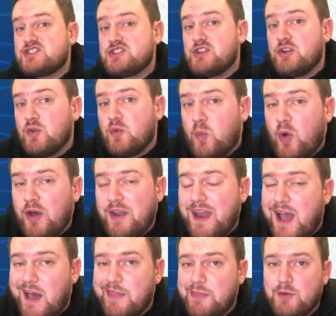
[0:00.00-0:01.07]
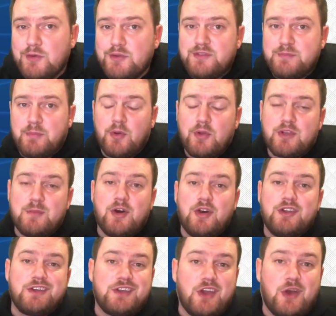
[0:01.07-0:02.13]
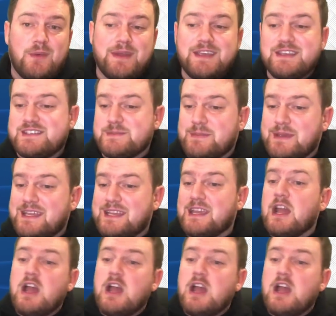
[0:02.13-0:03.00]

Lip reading: So what are those Pokemon going to be?